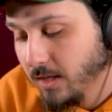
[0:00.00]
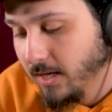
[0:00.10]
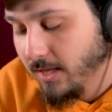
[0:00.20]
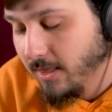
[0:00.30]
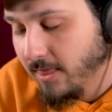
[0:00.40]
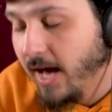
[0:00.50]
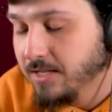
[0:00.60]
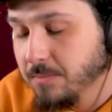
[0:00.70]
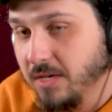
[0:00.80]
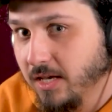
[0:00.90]
that
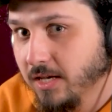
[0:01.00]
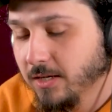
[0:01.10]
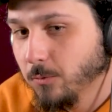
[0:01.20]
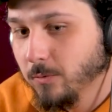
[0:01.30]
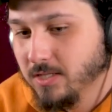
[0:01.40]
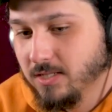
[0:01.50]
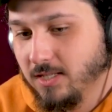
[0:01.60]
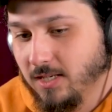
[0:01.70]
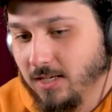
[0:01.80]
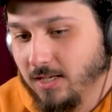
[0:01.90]
to me was
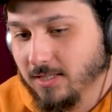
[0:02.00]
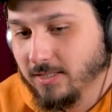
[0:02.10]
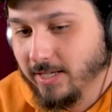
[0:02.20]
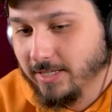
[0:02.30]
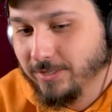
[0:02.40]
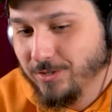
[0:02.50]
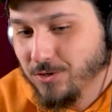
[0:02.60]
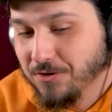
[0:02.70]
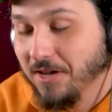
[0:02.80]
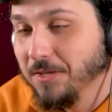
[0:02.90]
the like
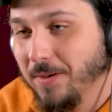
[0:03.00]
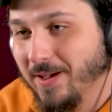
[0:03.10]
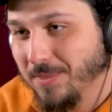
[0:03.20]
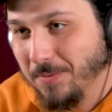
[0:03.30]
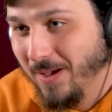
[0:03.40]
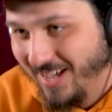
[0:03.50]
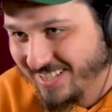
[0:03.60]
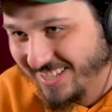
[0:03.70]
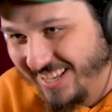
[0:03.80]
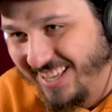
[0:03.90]
straw in the
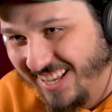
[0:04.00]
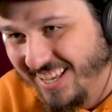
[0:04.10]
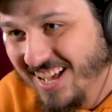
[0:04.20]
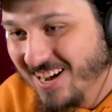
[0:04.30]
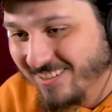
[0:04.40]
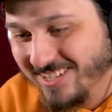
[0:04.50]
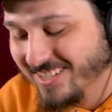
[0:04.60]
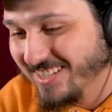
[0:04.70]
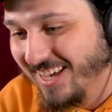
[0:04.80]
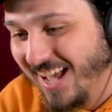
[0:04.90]
basket. Yeah. It was
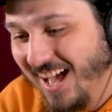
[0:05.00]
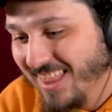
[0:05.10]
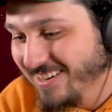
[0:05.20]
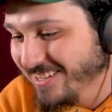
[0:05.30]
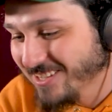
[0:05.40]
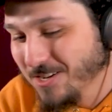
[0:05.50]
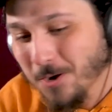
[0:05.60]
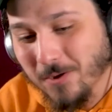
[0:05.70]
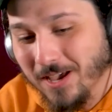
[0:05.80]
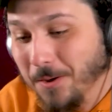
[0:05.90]
just like, there is
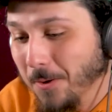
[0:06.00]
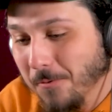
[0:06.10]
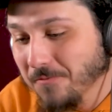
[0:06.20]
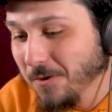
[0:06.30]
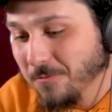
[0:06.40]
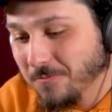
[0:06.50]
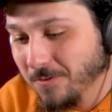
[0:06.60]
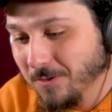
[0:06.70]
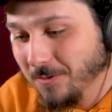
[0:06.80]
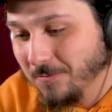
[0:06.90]
no way I will vote
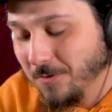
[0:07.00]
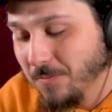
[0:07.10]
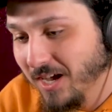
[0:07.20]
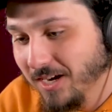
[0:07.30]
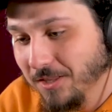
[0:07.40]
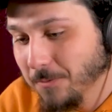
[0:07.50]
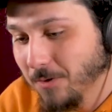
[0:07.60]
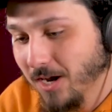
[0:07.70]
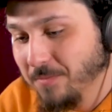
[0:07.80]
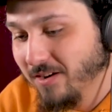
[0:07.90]
for Biden in the
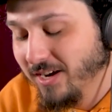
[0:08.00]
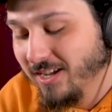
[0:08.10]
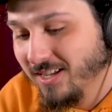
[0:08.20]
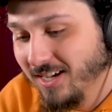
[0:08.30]
primary.